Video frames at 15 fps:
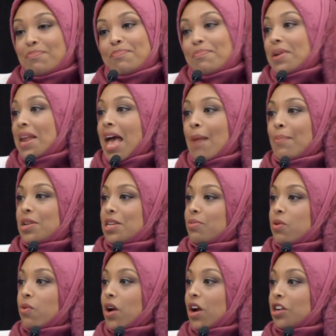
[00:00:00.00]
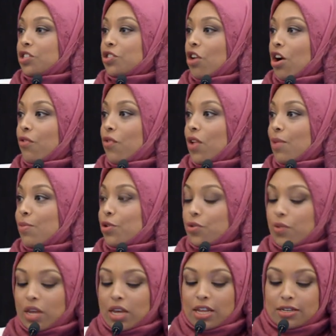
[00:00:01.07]
but I happen to be wearing a scarf while I'm
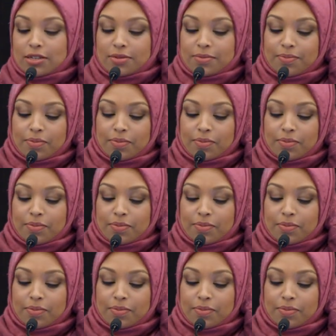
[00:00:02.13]
doing it.